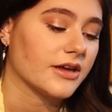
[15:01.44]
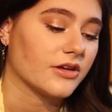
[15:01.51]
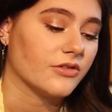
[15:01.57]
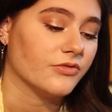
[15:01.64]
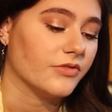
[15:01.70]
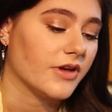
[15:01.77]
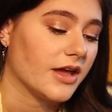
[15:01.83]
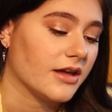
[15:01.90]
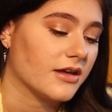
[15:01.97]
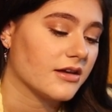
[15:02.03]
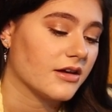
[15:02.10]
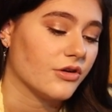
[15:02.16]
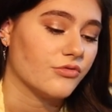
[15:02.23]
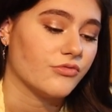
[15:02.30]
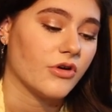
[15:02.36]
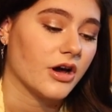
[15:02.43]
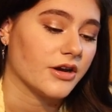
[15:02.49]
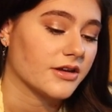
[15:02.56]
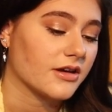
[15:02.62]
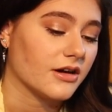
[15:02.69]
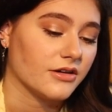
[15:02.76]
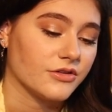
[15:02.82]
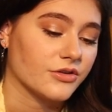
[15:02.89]
like a vague,
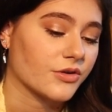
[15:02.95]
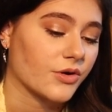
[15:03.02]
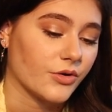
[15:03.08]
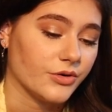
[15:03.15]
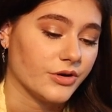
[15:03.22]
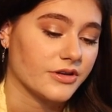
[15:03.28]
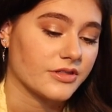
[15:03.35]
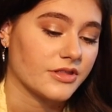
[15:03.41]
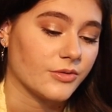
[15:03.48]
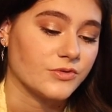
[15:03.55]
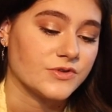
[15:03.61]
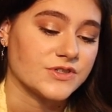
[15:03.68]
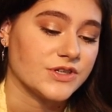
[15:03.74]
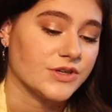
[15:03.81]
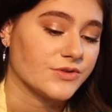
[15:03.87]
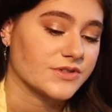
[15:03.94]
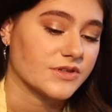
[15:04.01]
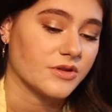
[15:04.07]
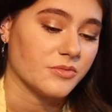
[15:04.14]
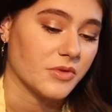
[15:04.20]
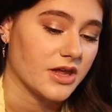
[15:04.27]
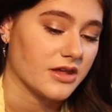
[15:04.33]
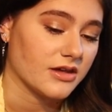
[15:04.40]
erotic undercurrent that was years in
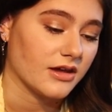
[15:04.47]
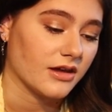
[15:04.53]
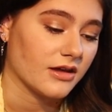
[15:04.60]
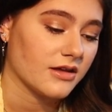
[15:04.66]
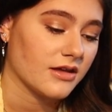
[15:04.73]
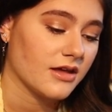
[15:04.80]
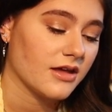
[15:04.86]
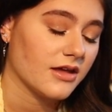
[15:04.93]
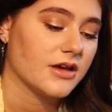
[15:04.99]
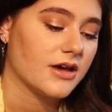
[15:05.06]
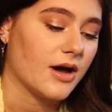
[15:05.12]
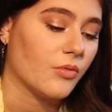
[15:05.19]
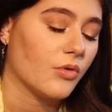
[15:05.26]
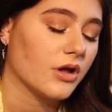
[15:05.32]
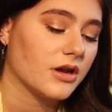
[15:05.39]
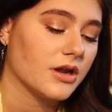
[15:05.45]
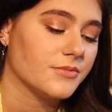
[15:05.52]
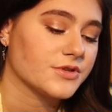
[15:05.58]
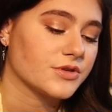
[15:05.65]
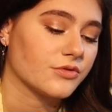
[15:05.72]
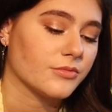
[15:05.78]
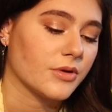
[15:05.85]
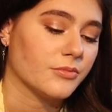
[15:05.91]
the making, I wanted him
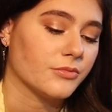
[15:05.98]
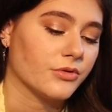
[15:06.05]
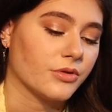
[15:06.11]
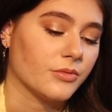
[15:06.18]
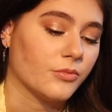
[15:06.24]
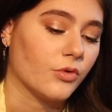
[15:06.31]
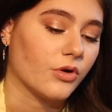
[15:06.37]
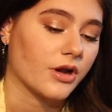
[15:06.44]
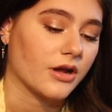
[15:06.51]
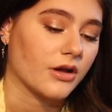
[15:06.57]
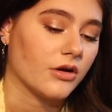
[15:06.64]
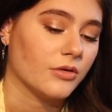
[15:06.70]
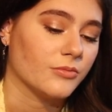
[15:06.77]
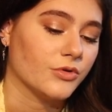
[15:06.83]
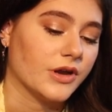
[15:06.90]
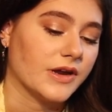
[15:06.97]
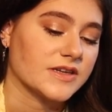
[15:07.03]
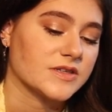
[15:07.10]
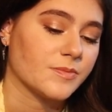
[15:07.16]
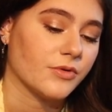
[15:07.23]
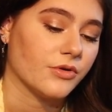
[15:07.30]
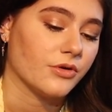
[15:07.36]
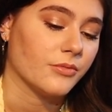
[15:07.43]
to remember the morning on
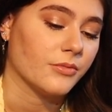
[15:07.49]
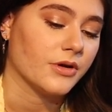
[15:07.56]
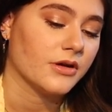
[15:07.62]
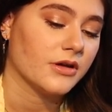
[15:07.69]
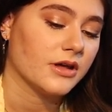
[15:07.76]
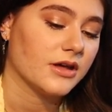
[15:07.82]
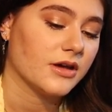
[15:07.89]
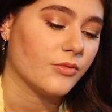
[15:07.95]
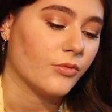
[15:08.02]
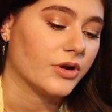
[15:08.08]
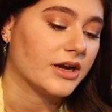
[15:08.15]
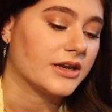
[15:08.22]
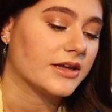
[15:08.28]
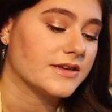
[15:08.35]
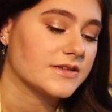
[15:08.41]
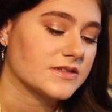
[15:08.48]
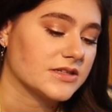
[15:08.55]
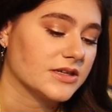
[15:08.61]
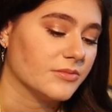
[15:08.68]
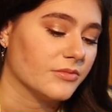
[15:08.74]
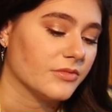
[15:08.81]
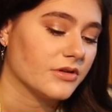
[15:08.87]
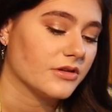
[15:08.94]
Monet's berm, when I'd kissed
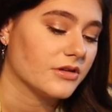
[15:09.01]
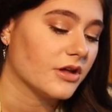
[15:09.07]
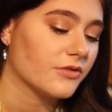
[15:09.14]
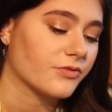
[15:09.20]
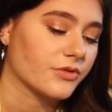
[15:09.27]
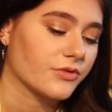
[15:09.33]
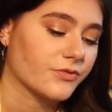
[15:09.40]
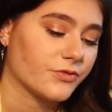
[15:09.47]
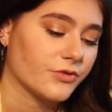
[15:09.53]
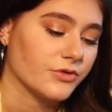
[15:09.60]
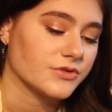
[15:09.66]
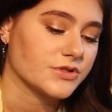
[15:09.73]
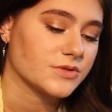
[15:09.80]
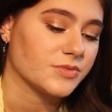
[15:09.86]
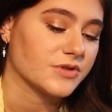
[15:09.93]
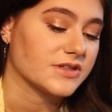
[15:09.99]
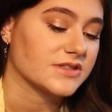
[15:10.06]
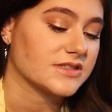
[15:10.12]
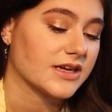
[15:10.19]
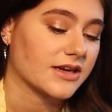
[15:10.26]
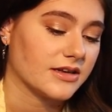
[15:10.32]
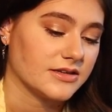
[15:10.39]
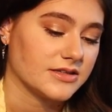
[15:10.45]
him, not for the first but the
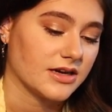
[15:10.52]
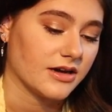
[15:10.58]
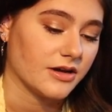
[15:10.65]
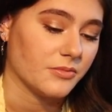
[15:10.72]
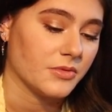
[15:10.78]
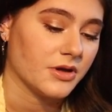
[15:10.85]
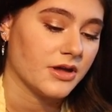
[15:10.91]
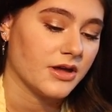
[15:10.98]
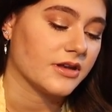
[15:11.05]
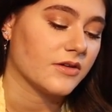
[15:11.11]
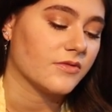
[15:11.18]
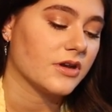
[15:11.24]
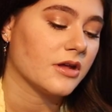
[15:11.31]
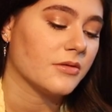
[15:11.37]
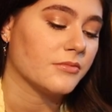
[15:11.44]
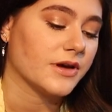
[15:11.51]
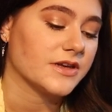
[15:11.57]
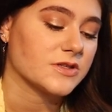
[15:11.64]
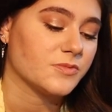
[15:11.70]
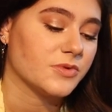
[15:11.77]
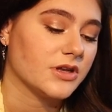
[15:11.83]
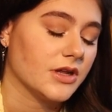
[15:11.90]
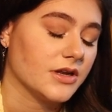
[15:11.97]
second time, and given him my
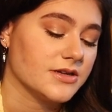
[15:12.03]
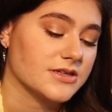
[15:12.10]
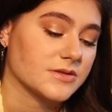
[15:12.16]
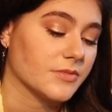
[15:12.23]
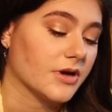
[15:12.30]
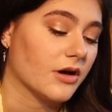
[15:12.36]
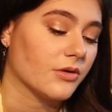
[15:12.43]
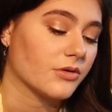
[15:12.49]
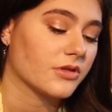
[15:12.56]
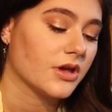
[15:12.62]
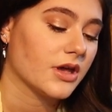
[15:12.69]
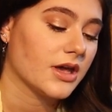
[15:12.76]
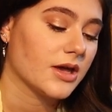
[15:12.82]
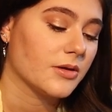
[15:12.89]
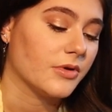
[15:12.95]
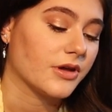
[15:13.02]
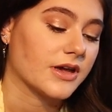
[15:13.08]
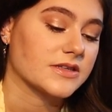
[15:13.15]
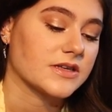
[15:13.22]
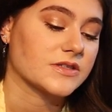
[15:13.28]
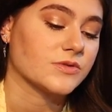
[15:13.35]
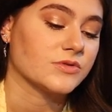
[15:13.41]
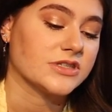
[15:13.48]
spit in his mouth,
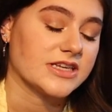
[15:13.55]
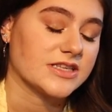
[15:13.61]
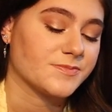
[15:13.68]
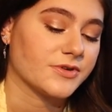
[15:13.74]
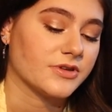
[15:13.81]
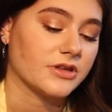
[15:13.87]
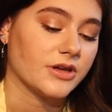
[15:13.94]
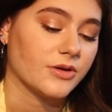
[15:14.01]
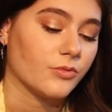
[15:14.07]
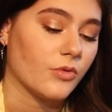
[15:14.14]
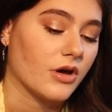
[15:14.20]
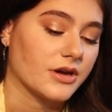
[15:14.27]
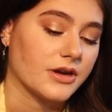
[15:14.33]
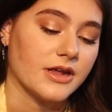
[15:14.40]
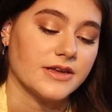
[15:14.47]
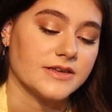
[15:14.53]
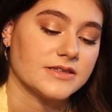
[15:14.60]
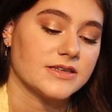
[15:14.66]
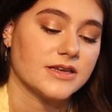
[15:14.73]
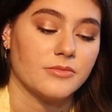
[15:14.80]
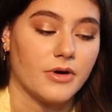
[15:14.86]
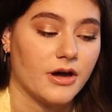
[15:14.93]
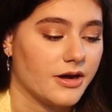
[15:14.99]
because I so desperately wanted his
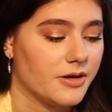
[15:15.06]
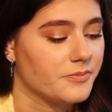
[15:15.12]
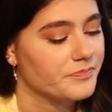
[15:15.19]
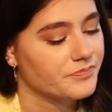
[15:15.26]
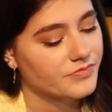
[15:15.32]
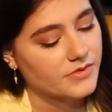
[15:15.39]
in mine.